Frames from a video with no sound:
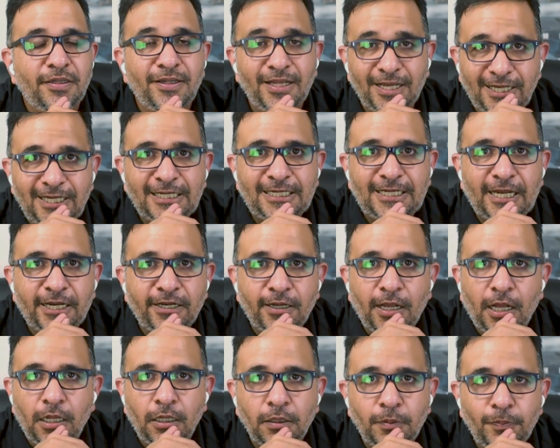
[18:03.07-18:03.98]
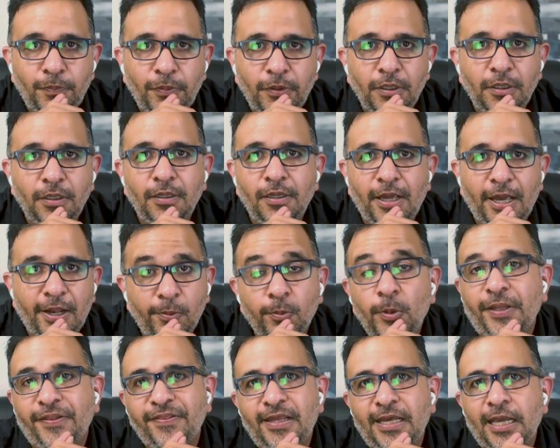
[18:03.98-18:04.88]
They can get help. And
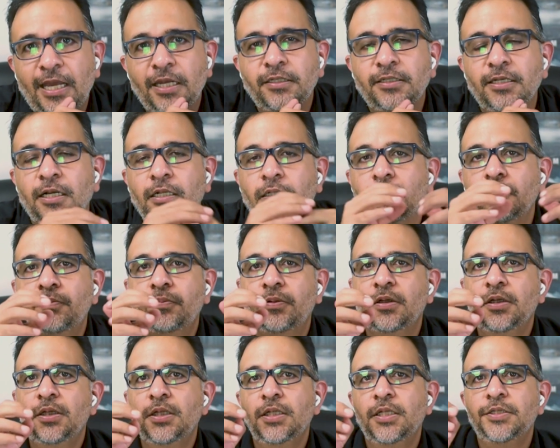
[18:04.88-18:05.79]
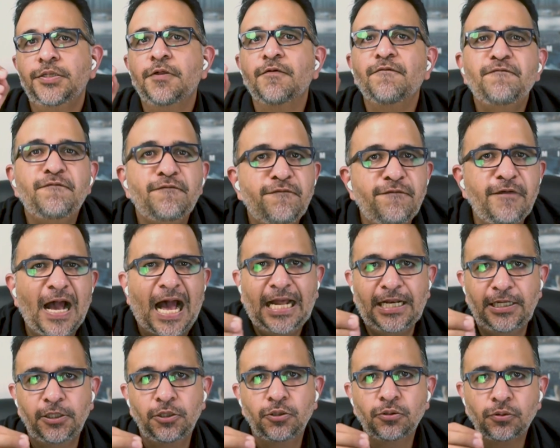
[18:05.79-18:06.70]
when they get help, the
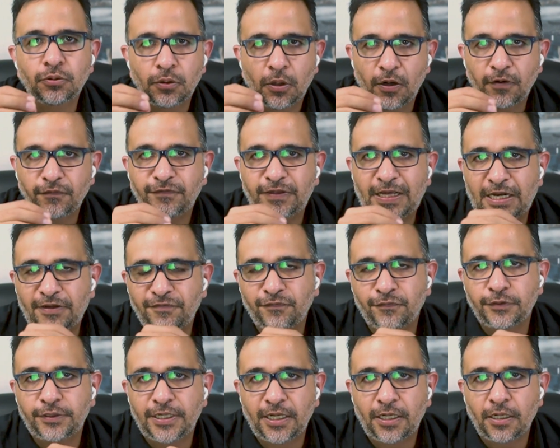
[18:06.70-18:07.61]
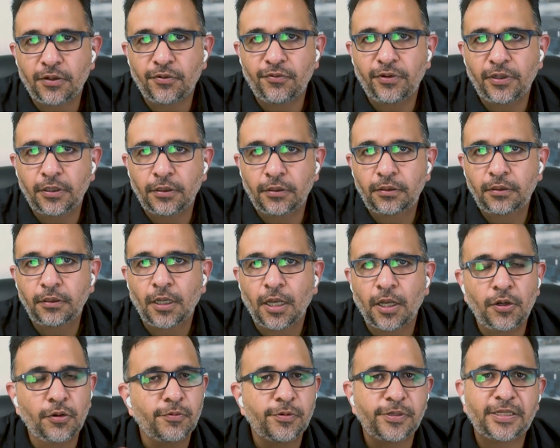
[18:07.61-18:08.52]
value of that for their career
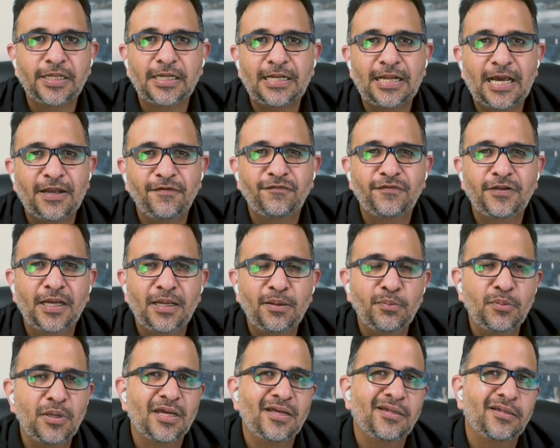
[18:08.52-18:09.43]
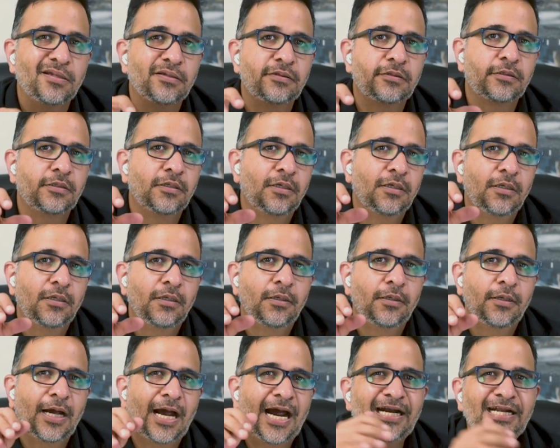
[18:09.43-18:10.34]
and over their lifetime is
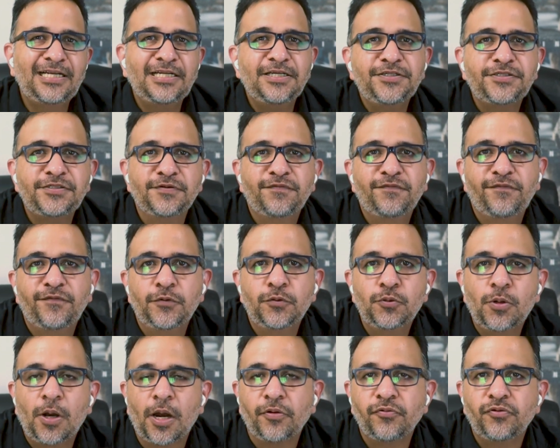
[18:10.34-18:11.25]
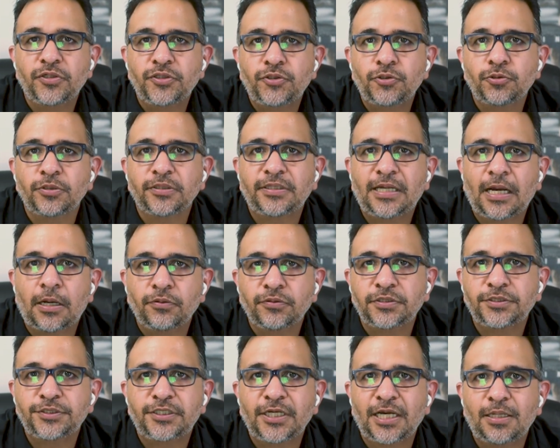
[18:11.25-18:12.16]
at least a few hundred to
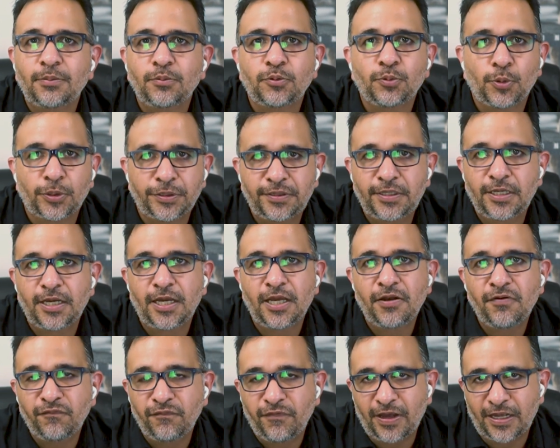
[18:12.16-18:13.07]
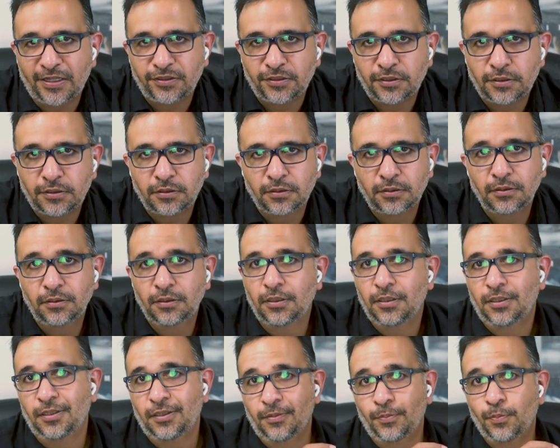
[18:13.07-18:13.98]
1,000 times what they invest,
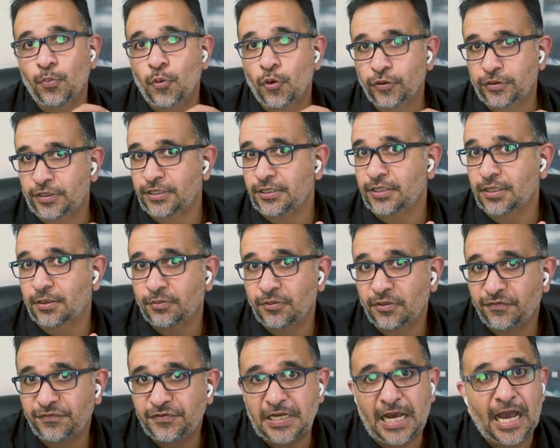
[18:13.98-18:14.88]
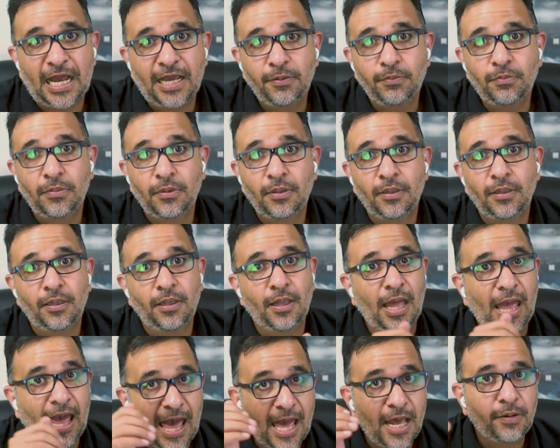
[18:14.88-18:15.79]
both in terms of time
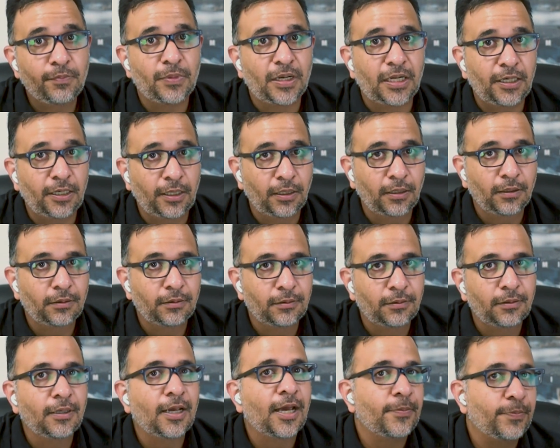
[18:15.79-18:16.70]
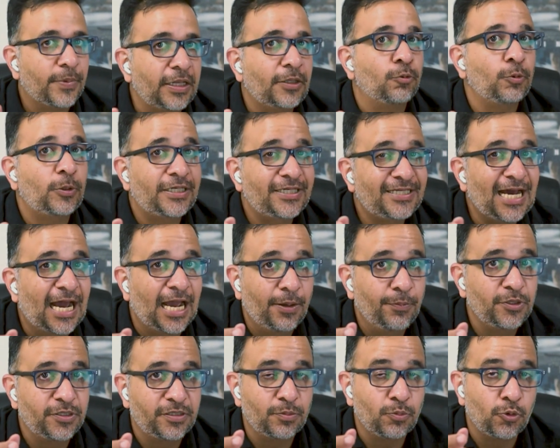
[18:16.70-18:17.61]
and money. And by the way,
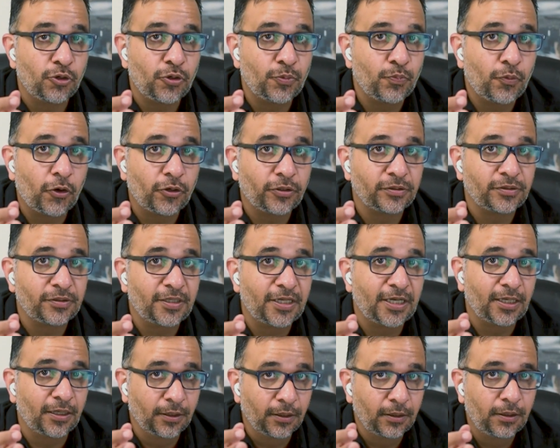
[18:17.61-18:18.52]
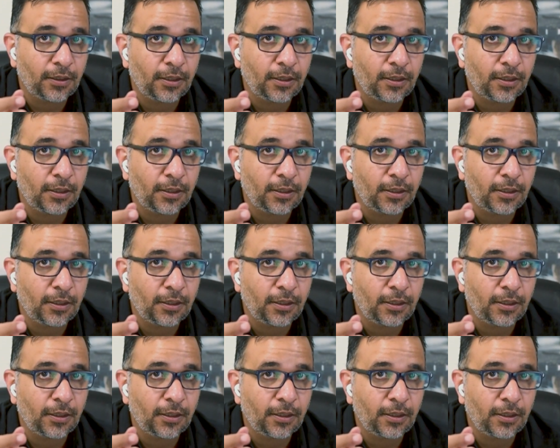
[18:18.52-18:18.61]
time is the more important thing.